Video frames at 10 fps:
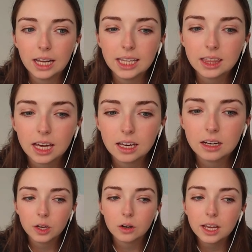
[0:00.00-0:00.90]
I think
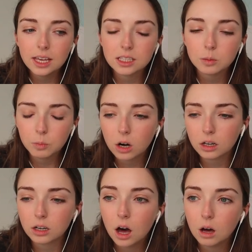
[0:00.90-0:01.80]
that there is a
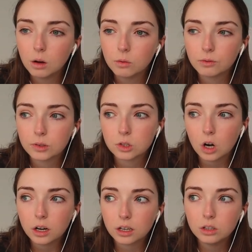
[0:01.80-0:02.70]
part of
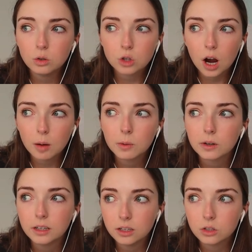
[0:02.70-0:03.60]
starting a new job
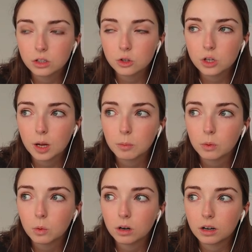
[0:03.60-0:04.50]
or an internship
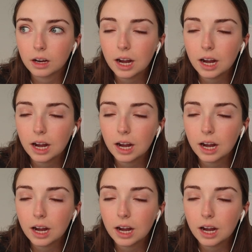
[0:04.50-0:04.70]
or,